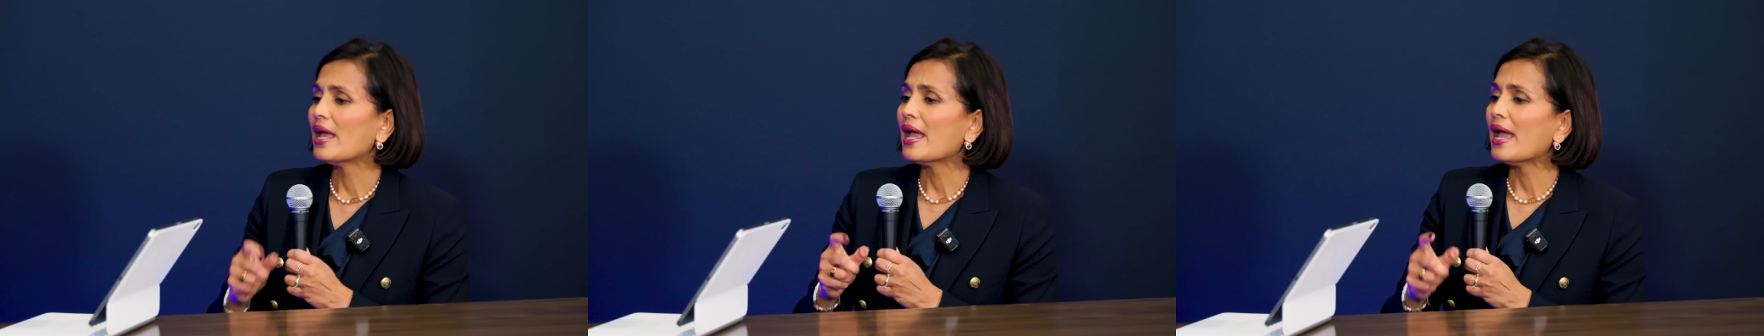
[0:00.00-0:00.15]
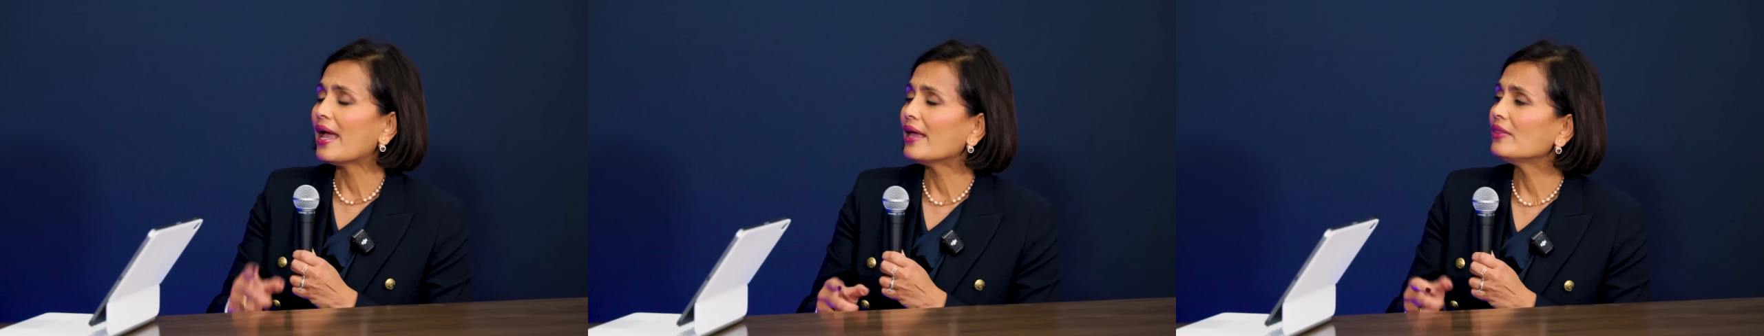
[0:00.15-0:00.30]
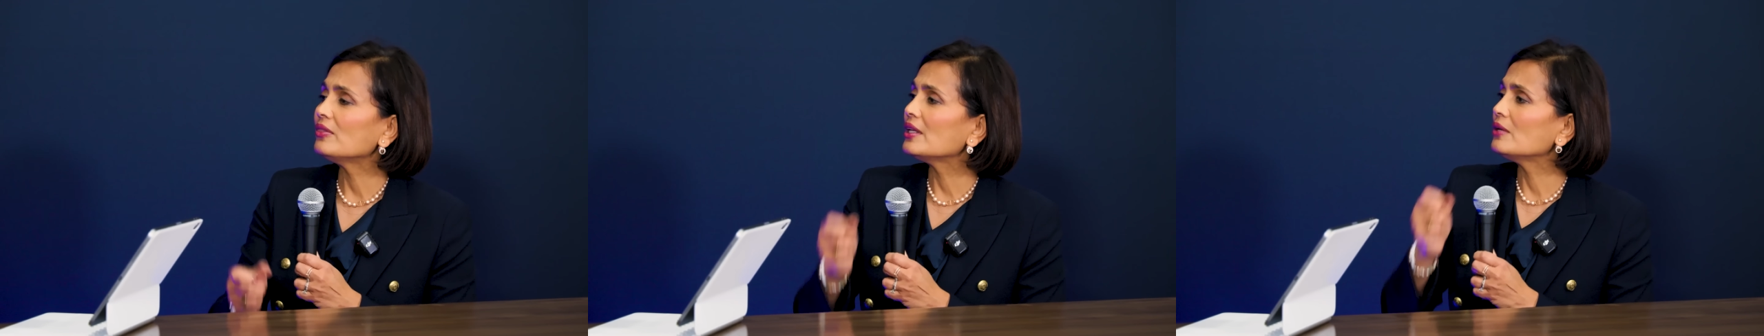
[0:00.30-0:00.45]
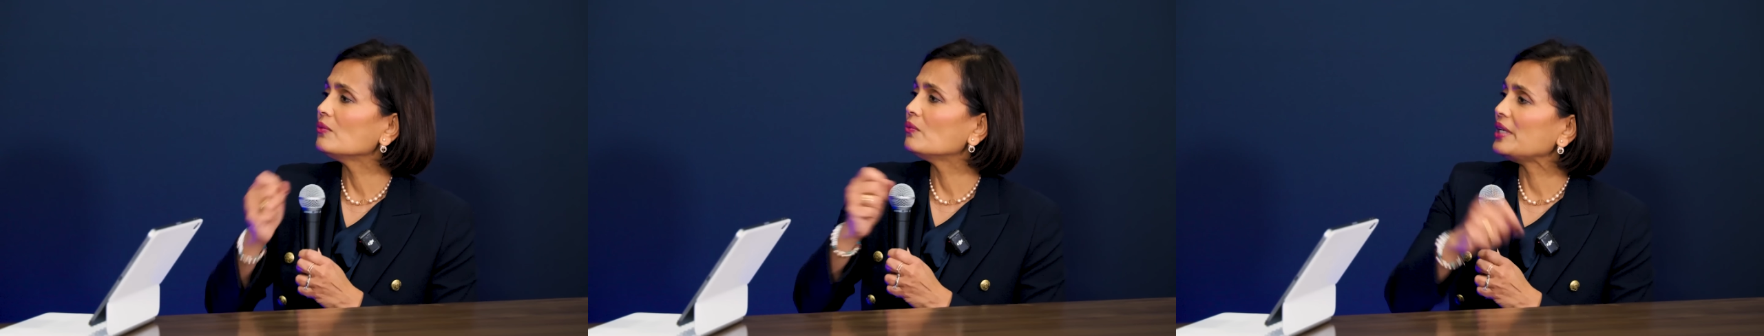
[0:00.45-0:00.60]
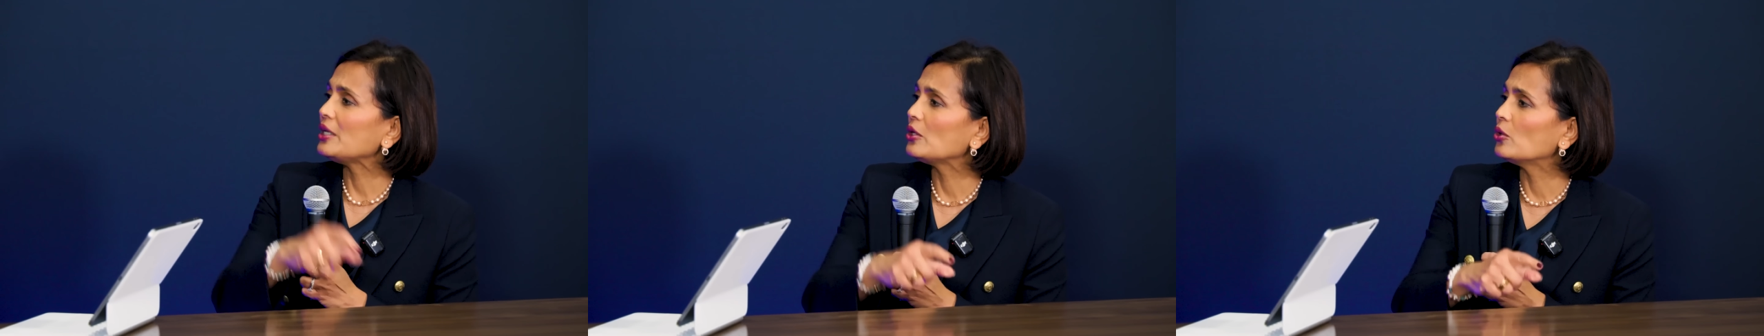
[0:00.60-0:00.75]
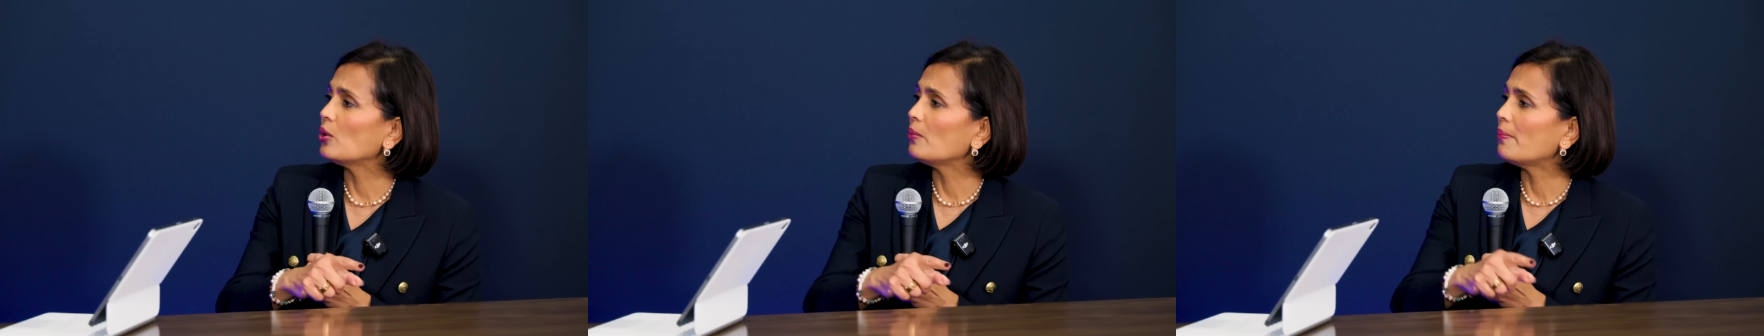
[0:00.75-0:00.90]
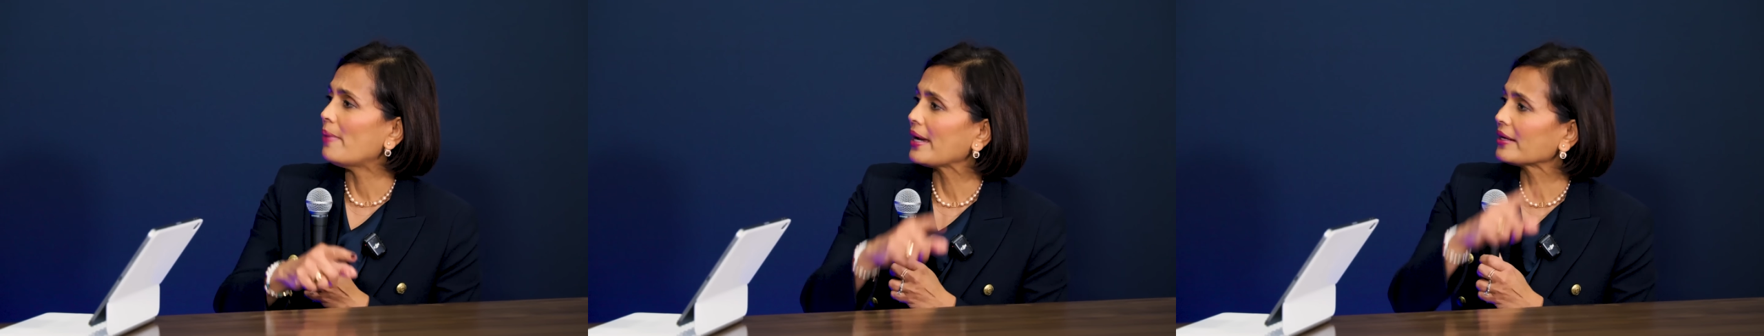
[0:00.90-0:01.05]
And then we
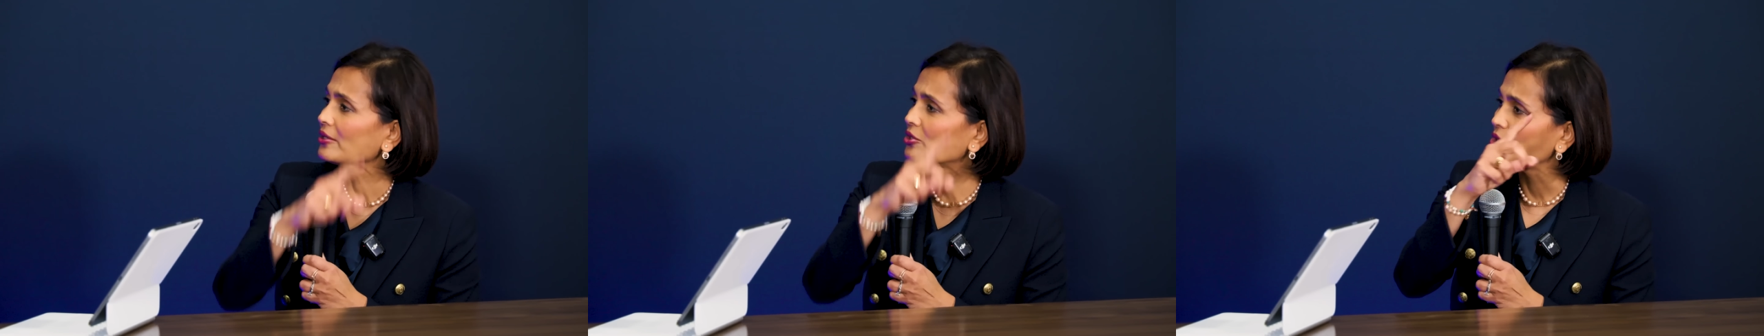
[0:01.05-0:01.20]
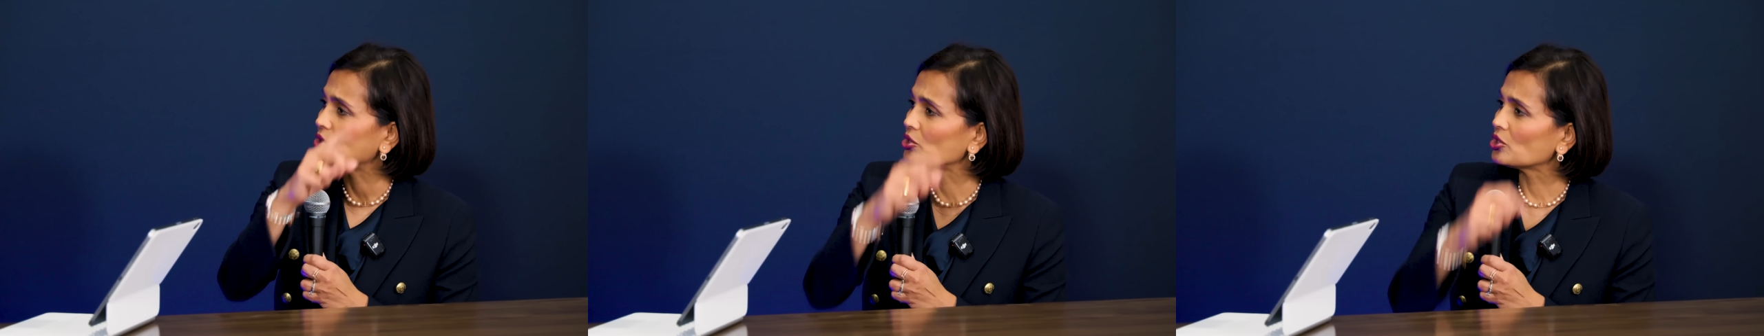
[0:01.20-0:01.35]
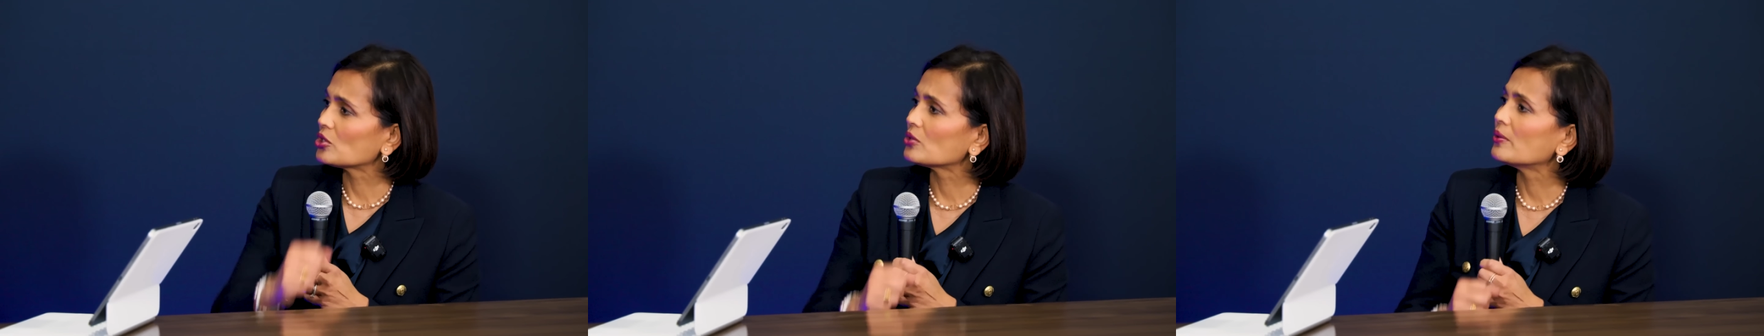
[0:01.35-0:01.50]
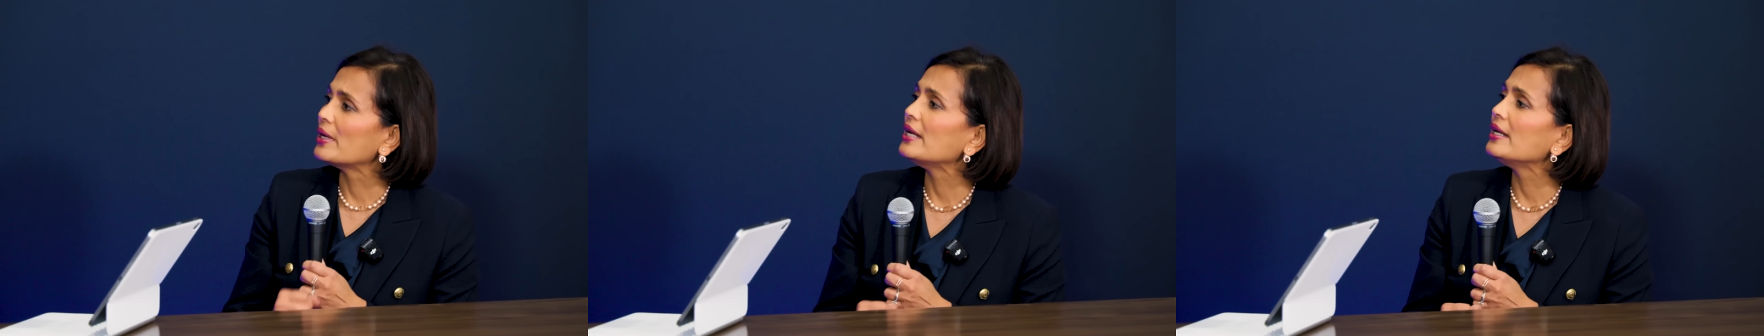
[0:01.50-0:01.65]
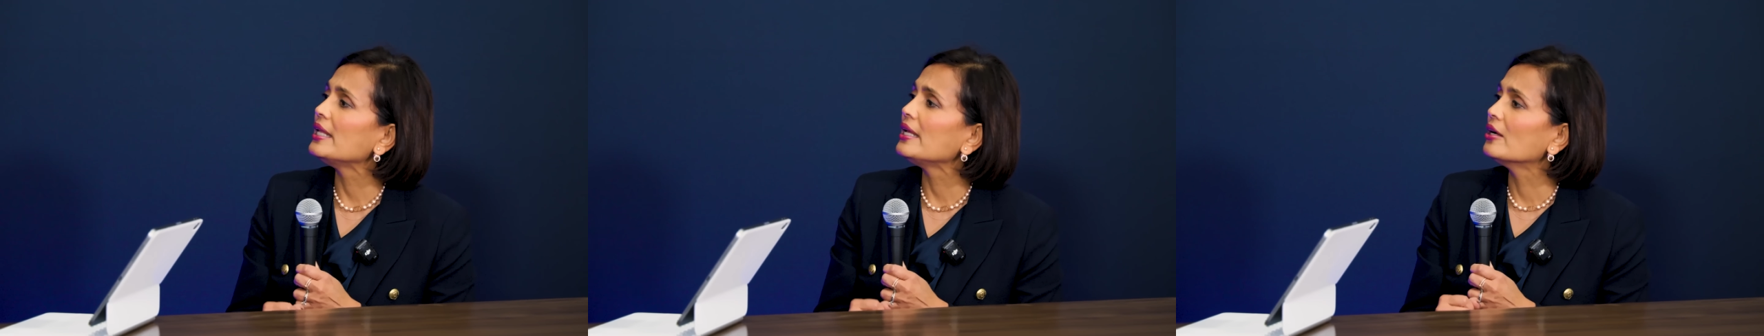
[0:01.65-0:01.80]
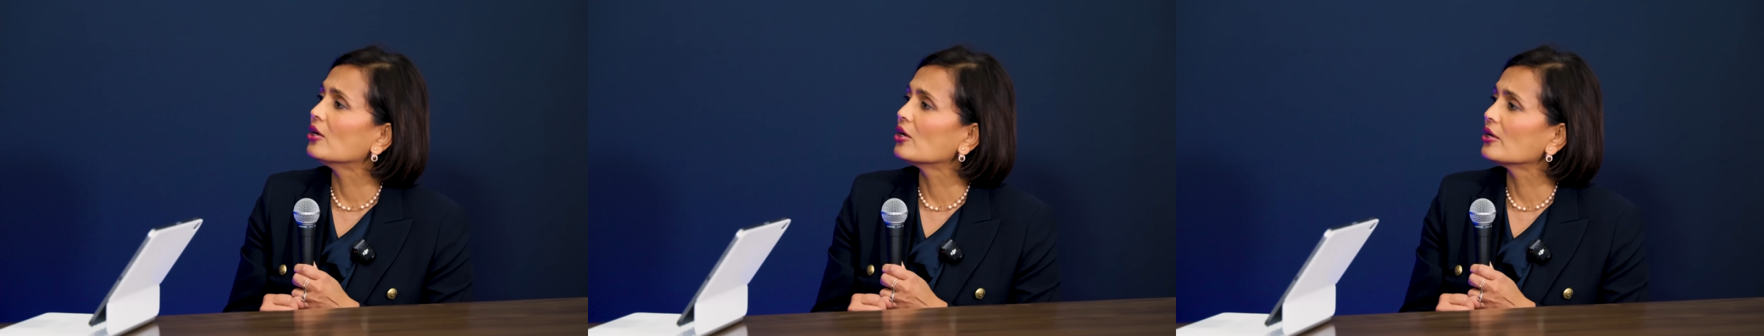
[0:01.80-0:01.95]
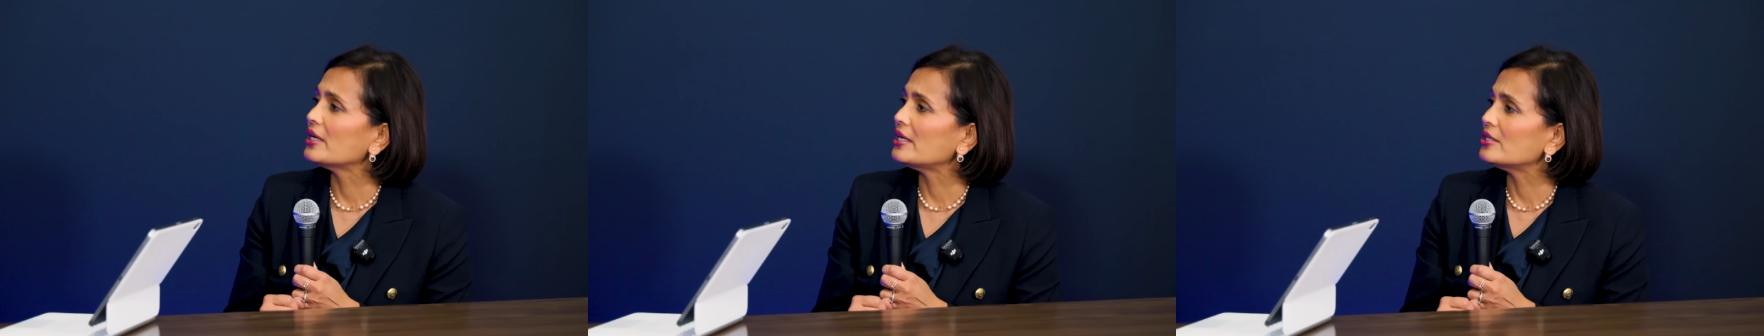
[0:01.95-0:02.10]
go back to
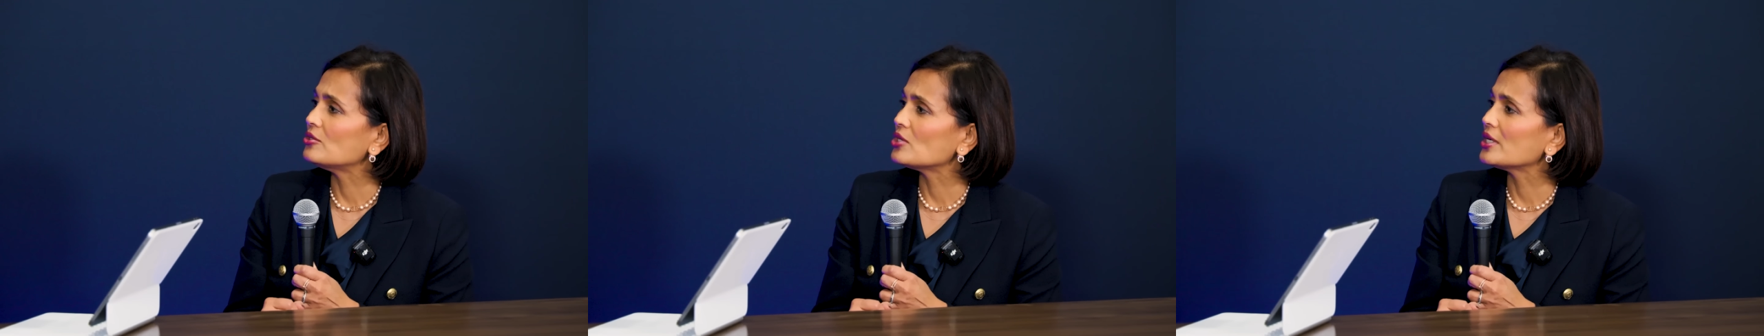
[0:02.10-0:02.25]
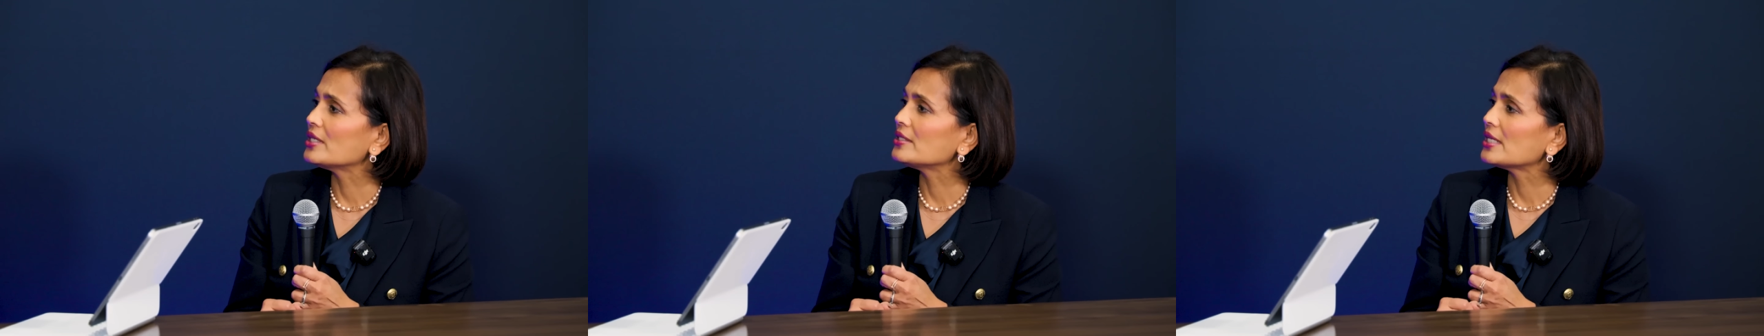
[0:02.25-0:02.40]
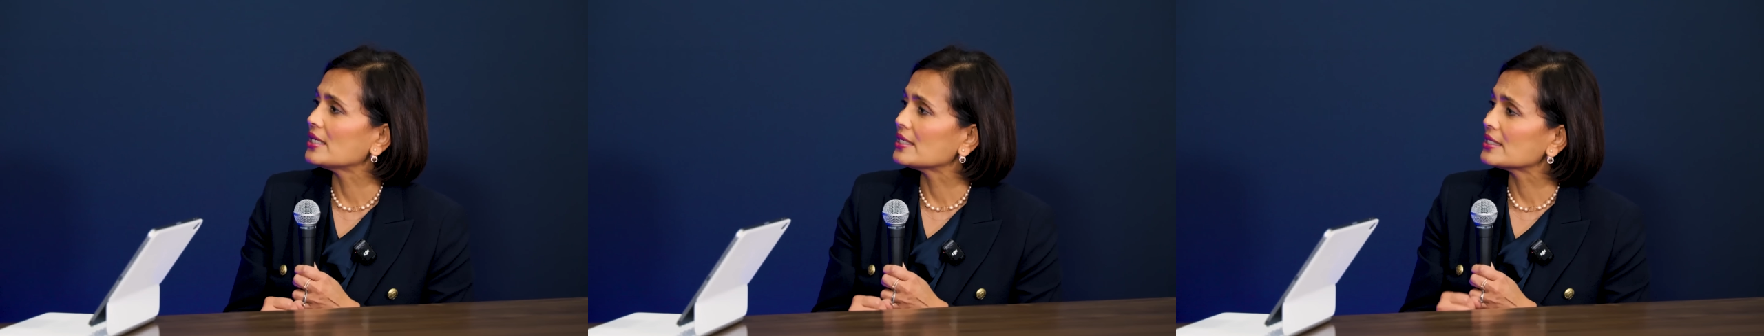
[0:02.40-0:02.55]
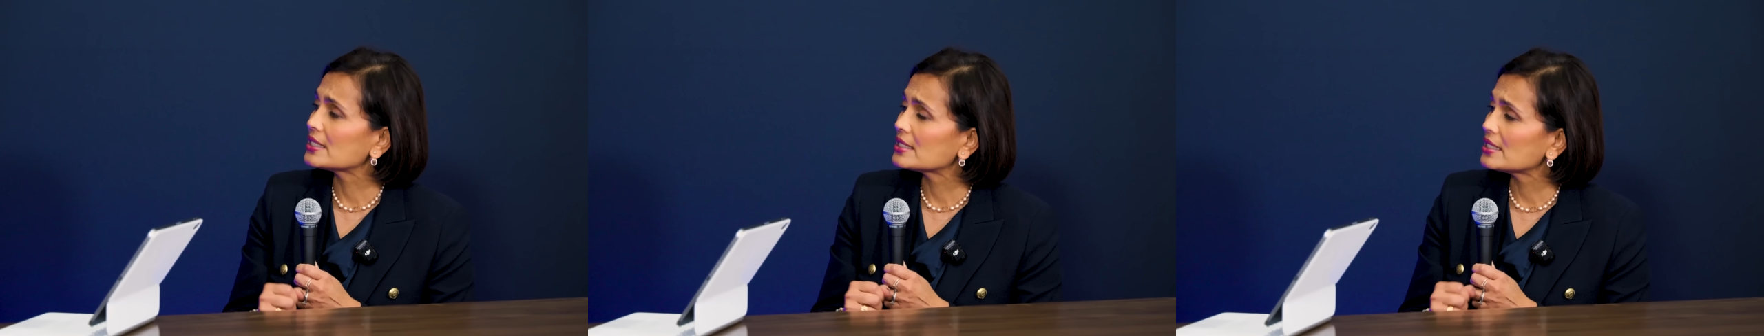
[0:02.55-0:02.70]
training our agentic